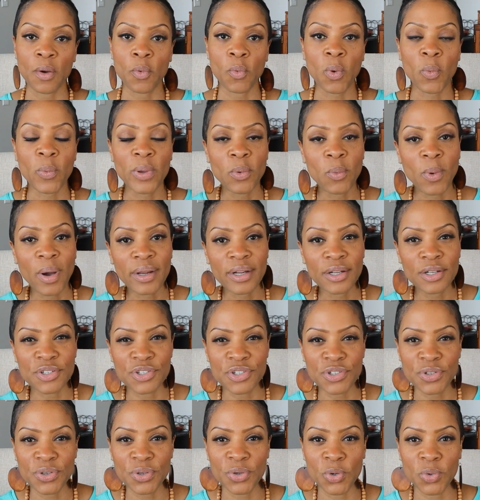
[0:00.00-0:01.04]
What we want
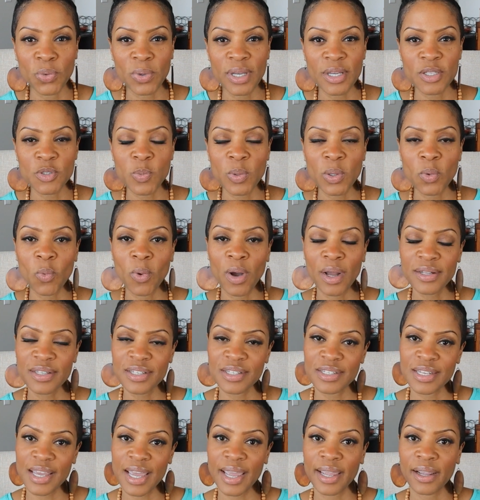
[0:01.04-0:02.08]
to do is we want to
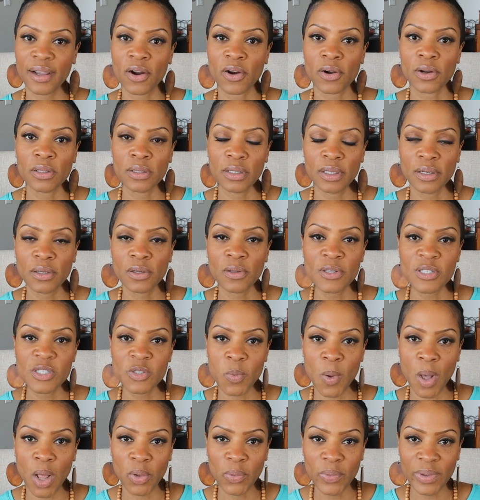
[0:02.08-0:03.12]
take our clinical
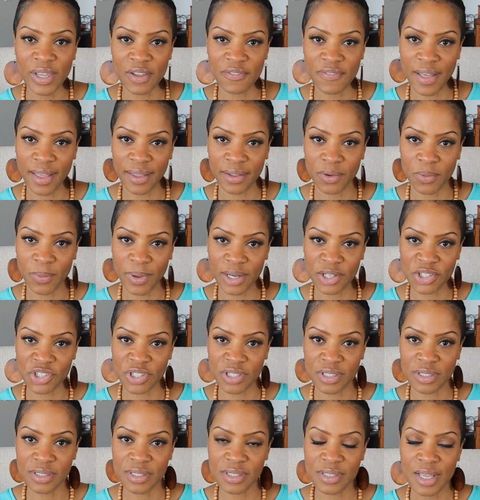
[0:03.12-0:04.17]
swallowing
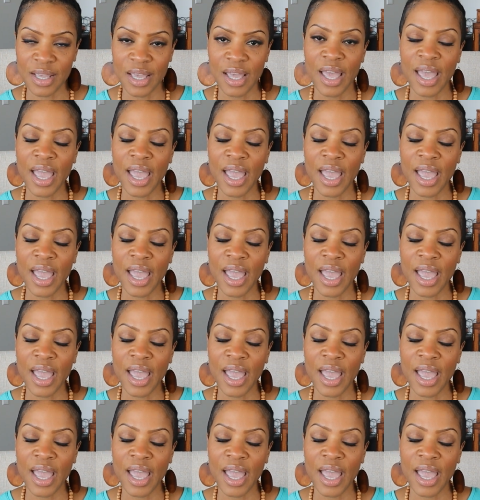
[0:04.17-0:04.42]
evaluations